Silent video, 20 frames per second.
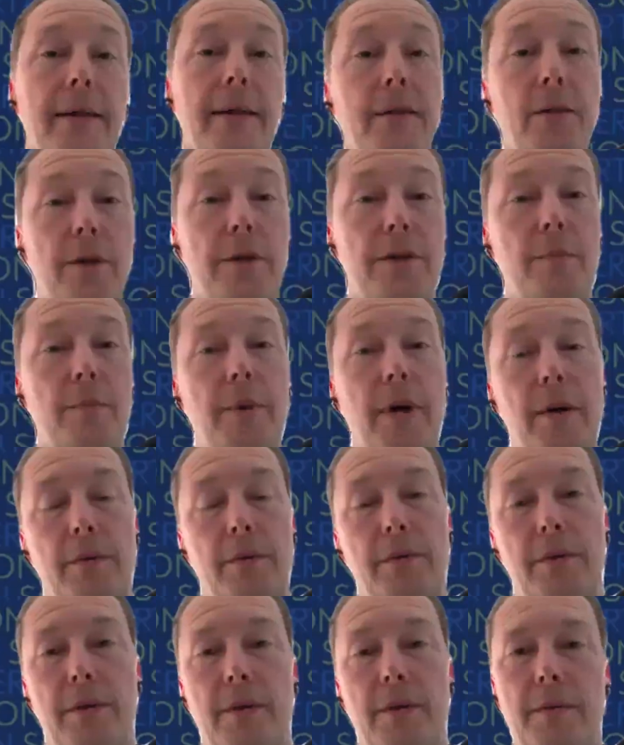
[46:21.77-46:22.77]
So it's
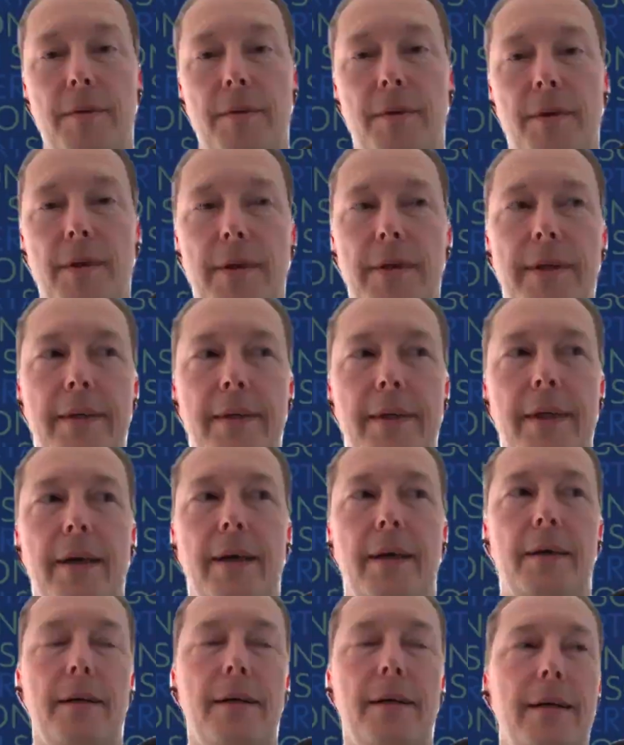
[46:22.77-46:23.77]
about
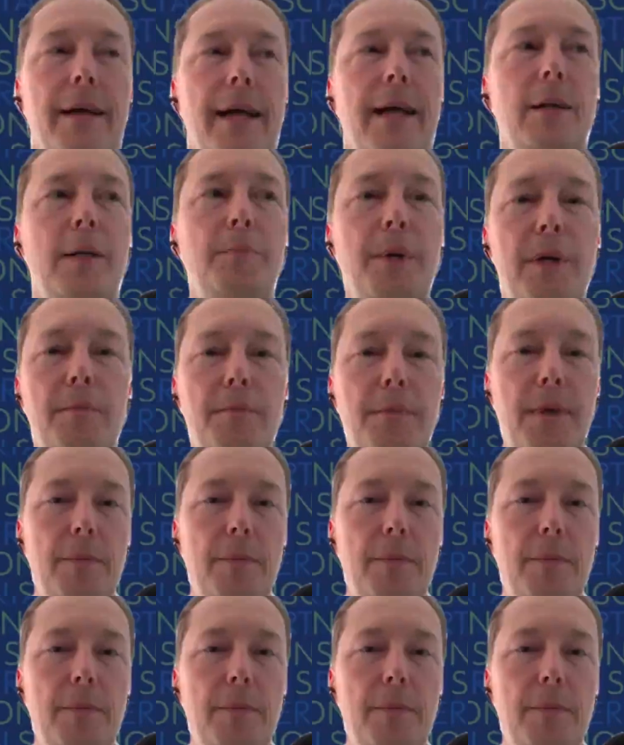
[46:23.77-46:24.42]
helping